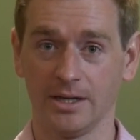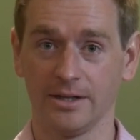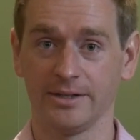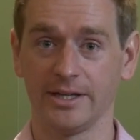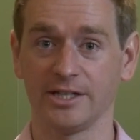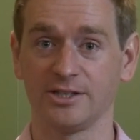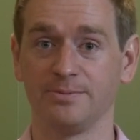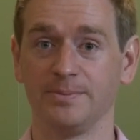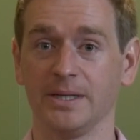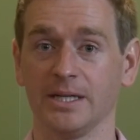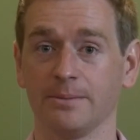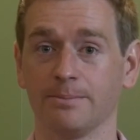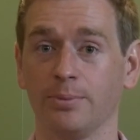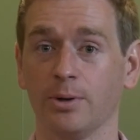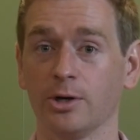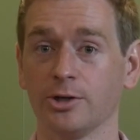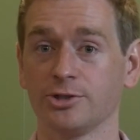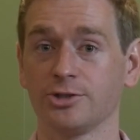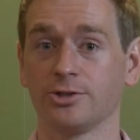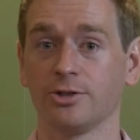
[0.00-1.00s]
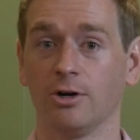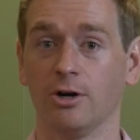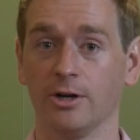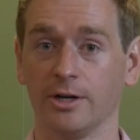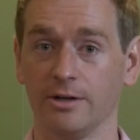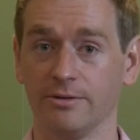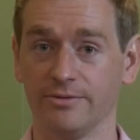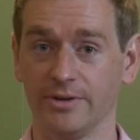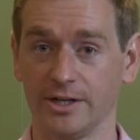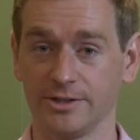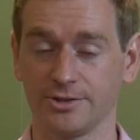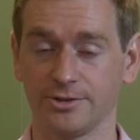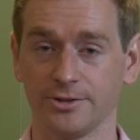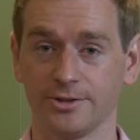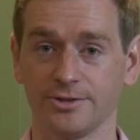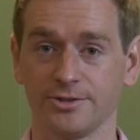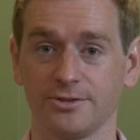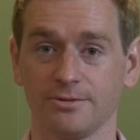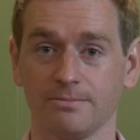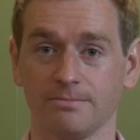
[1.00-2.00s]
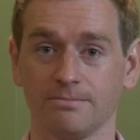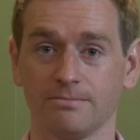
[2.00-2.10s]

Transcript: that's being pushed on investors.